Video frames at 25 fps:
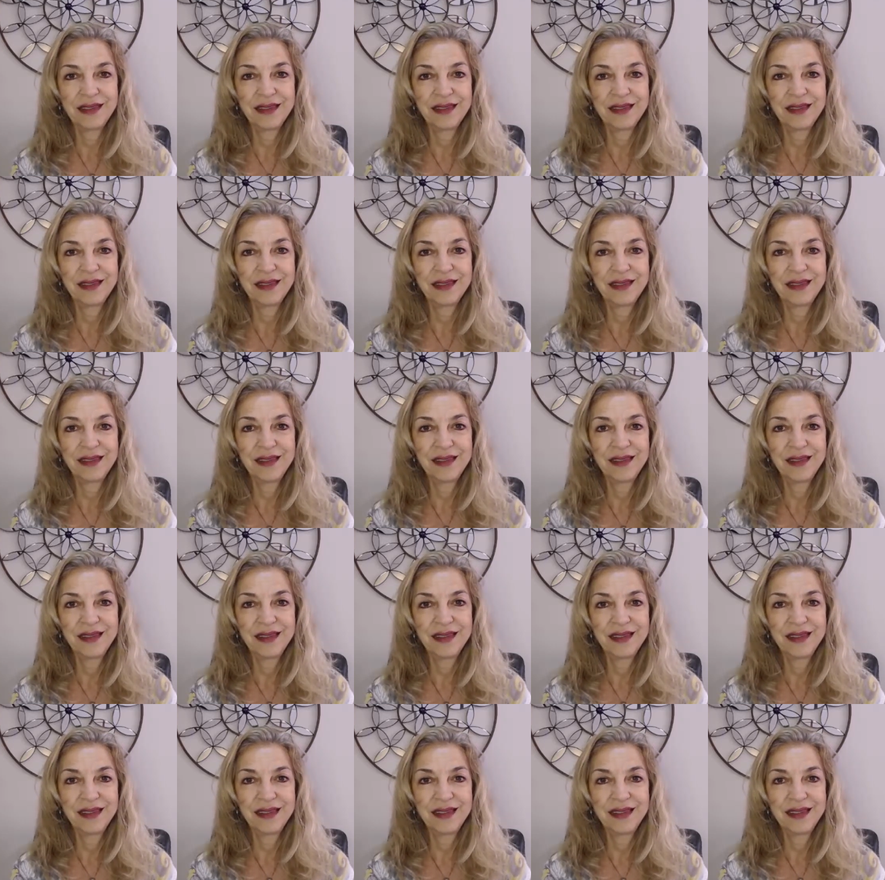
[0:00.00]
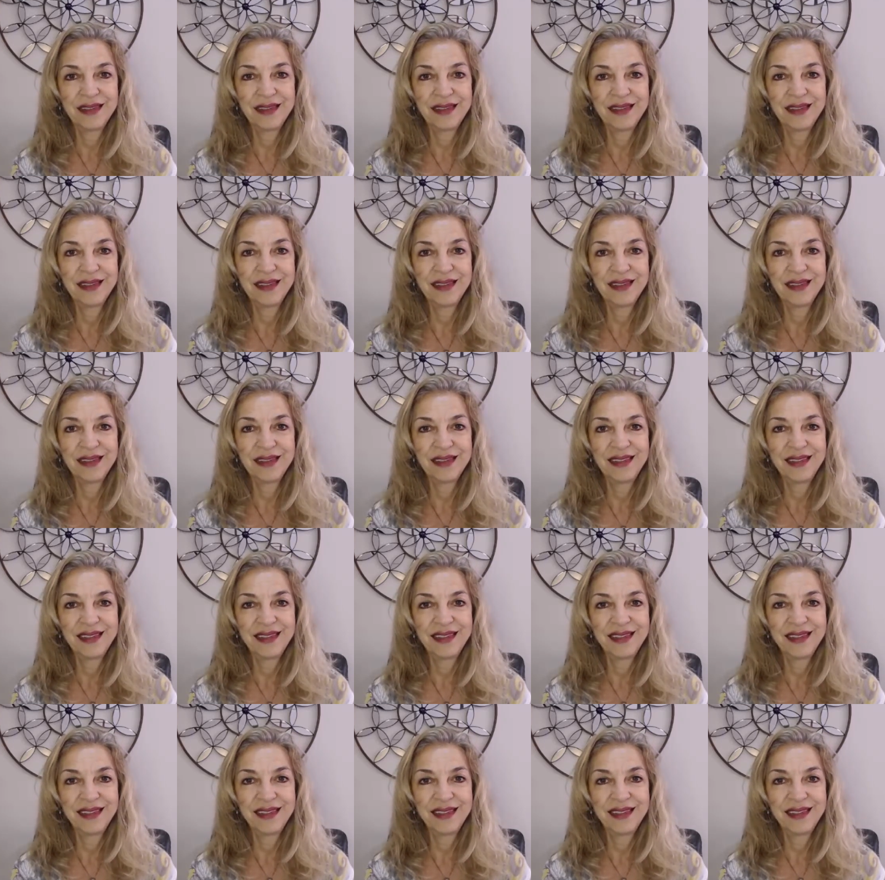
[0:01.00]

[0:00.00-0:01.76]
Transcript: (no one is talking)